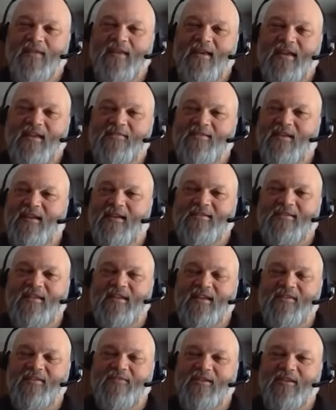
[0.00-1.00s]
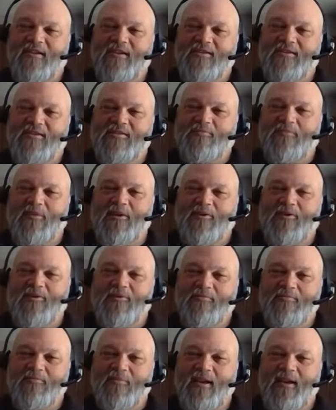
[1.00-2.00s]
yeah. isn't even a
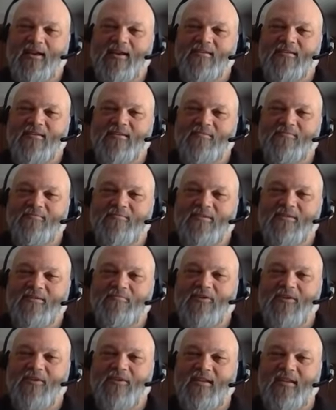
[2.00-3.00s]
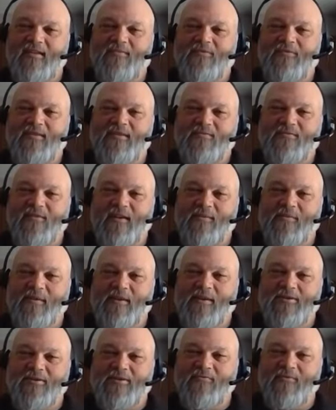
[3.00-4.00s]
Spear making some some good defensive
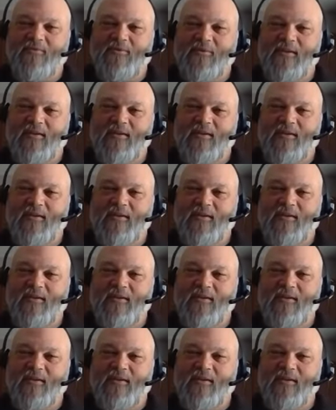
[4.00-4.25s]
ammunition for